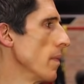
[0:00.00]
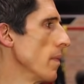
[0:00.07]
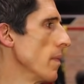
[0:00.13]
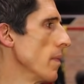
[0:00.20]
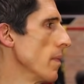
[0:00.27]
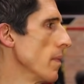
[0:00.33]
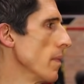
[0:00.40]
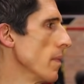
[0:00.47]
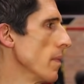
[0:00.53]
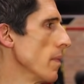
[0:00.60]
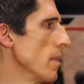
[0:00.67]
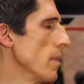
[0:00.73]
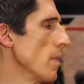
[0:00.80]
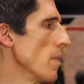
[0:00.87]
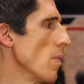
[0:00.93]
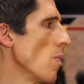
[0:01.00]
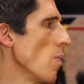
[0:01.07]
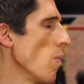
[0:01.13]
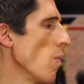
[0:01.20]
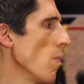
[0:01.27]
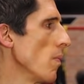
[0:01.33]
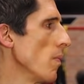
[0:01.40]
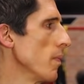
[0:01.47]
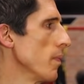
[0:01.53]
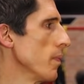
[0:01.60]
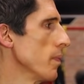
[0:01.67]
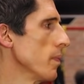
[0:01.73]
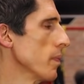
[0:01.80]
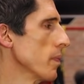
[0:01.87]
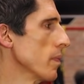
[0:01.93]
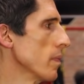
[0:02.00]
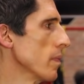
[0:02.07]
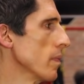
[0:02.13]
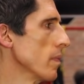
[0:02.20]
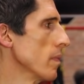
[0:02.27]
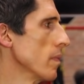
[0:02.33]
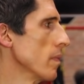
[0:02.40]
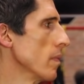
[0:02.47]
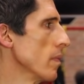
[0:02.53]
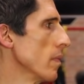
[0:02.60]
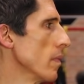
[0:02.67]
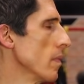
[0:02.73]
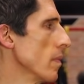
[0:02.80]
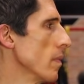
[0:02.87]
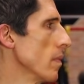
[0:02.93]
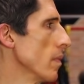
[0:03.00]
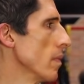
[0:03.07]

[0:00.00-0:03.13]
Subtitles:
No words are spoken by the person on screen.